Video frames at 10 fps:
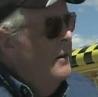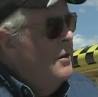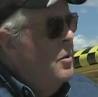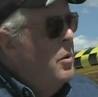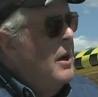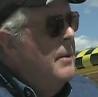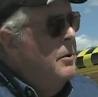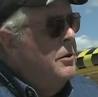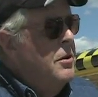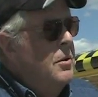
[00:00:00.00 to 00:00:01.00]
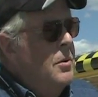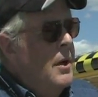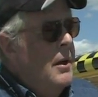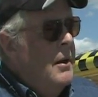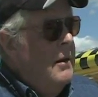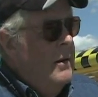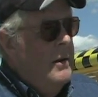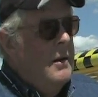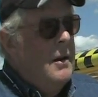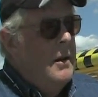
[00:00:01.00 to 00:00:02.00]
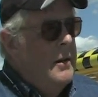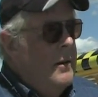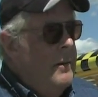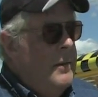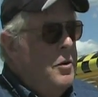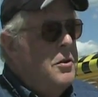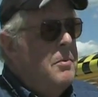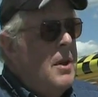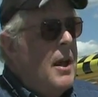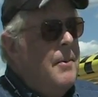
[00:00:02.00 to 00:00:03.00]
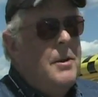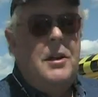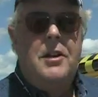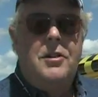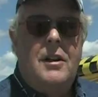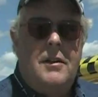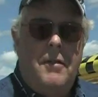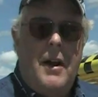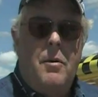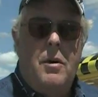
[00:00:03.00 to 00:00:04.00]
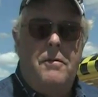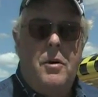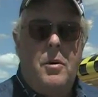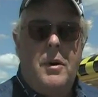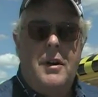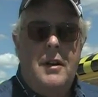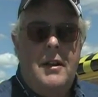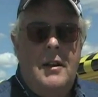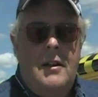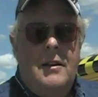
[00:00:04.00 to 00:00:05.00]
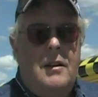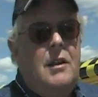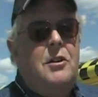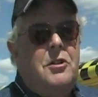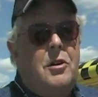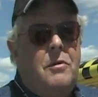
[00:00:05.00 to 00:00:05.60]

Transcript: So we're able to uh, uh do some documentation on the firewall forward the engine